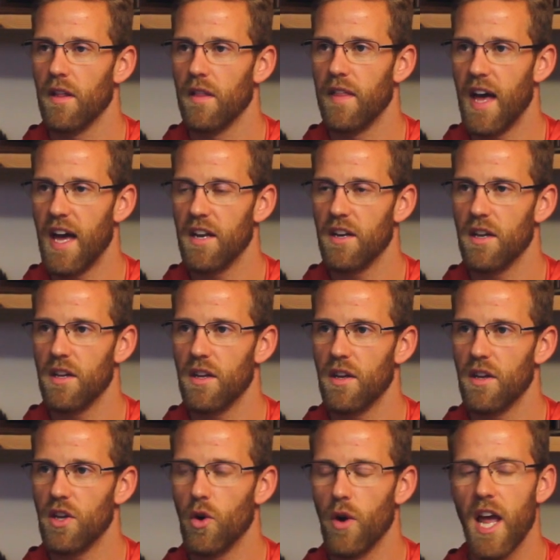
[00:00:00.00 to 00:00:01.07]
that
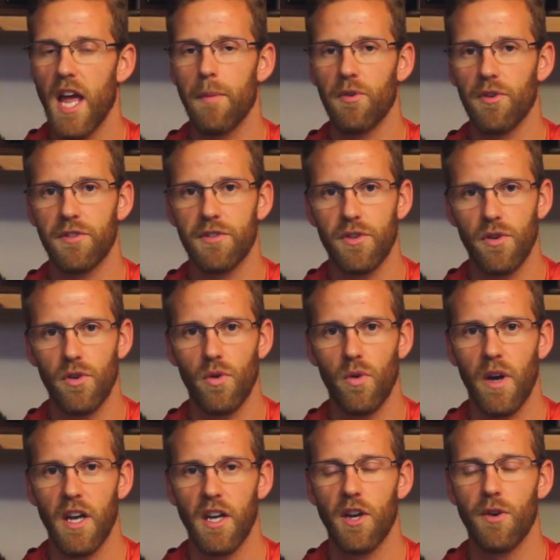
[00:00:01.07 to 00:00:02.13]
you're able to
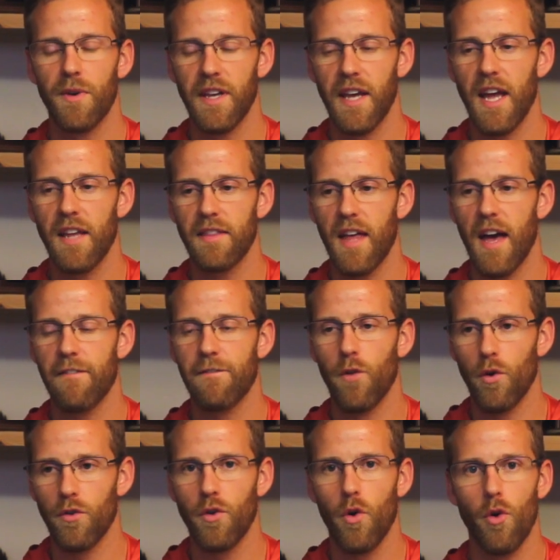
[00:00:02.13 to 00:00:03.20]
create that
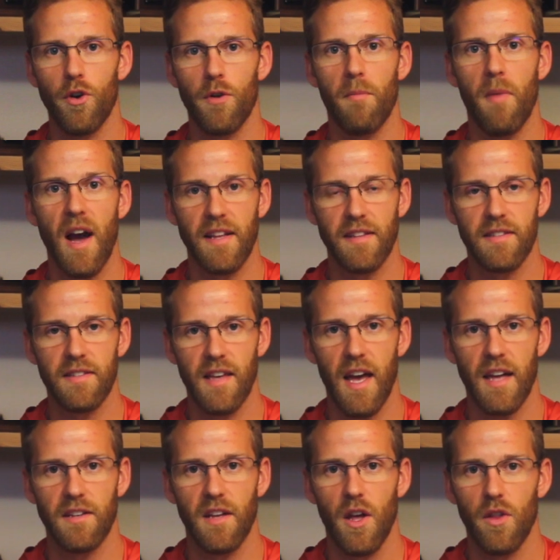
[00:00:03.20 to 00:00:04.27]
fourth quarter
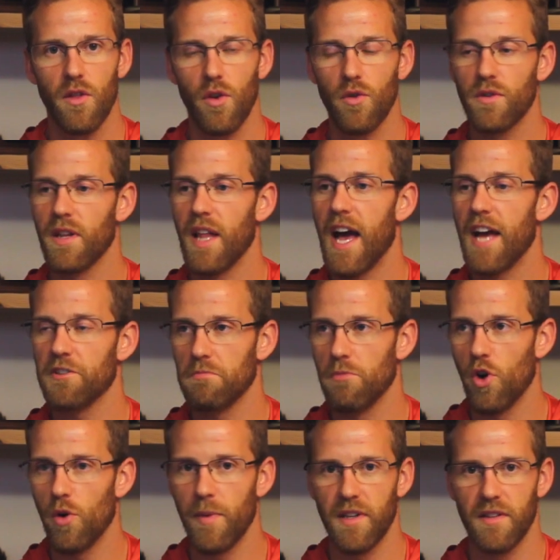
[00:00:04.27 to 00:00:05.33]
mindset, those last
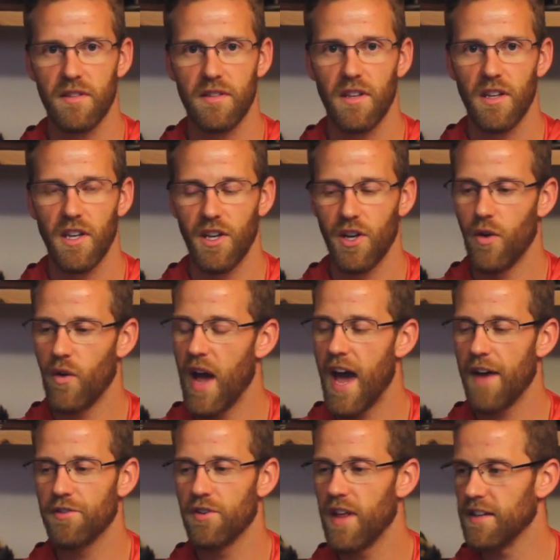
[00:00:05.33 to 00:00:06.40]
moments. You know,
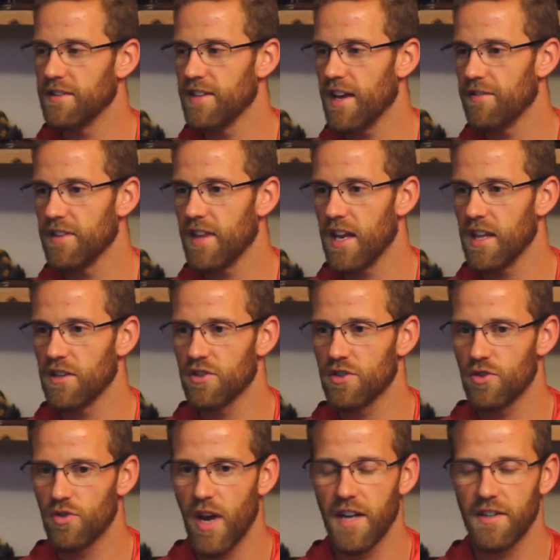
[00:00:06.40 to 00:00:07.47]
after that seventh inning
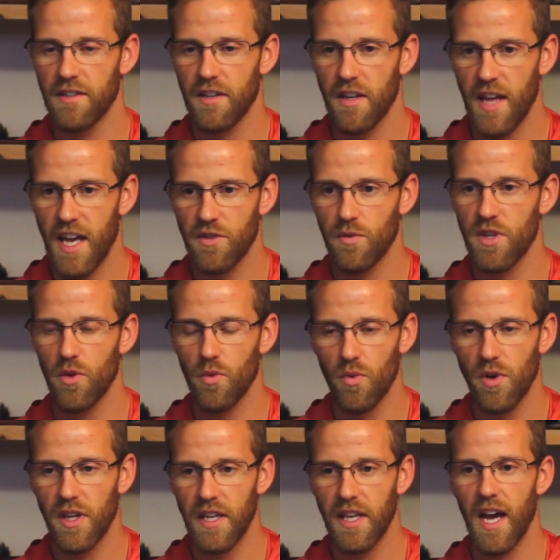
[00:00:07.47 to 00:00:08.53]
stretch, that's when you
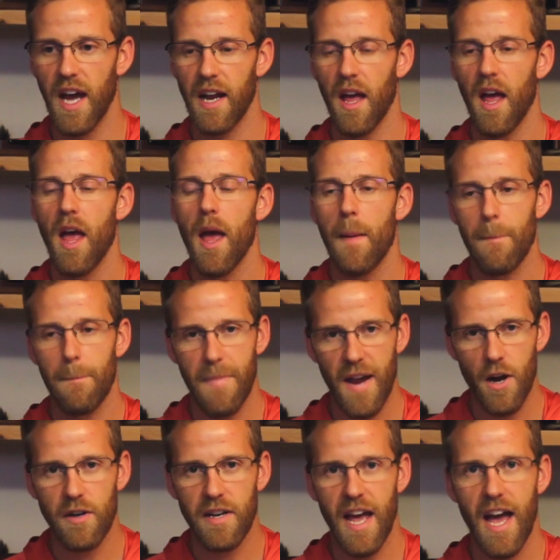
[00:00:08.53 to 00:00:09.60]
really got to
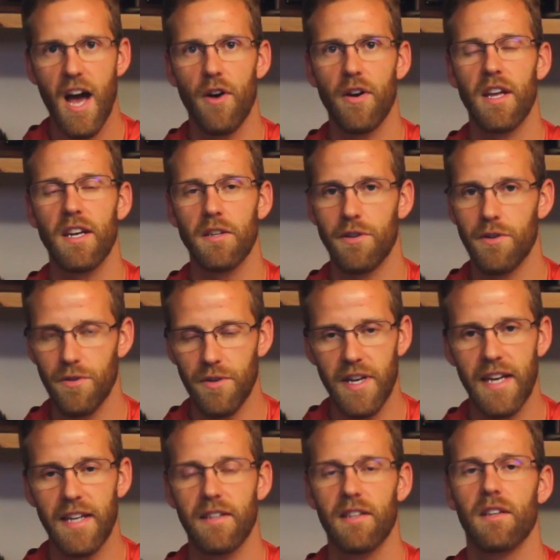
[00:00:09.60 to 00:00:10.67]
bear down and
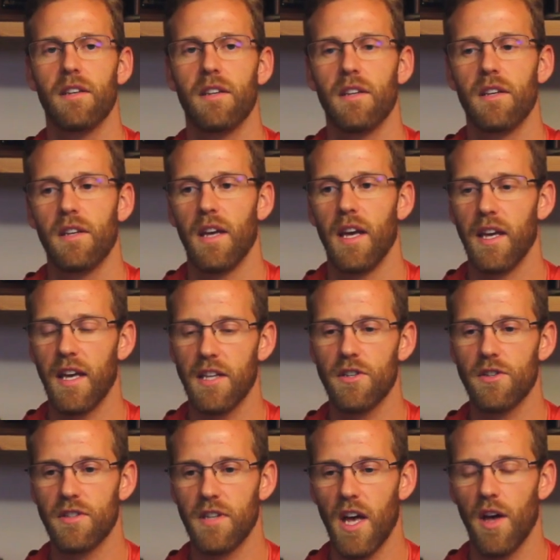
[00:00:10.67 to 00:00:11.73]
grit and get
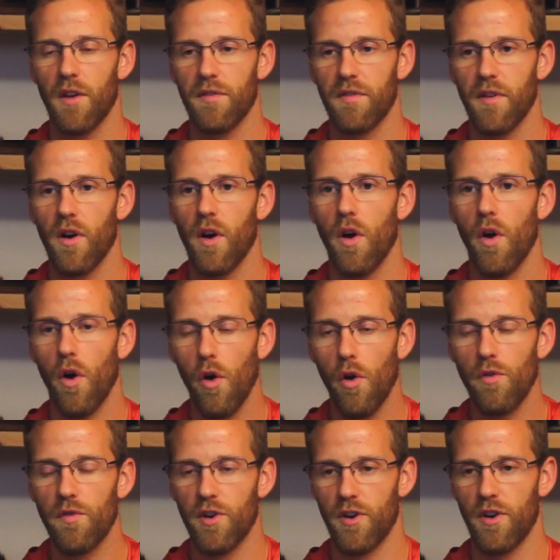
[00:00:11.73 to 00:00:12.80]
yourself
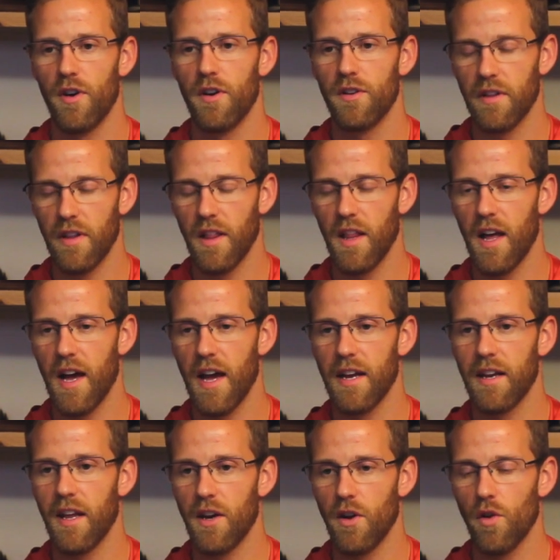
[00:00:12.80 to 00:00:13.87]
over to the
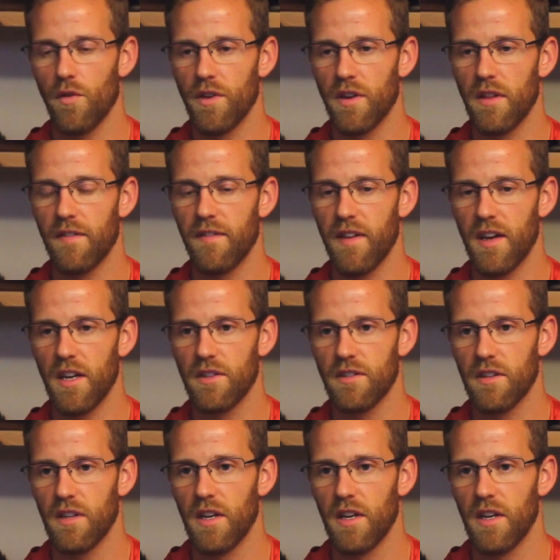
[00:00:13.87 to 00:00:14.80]
line and over to the finish.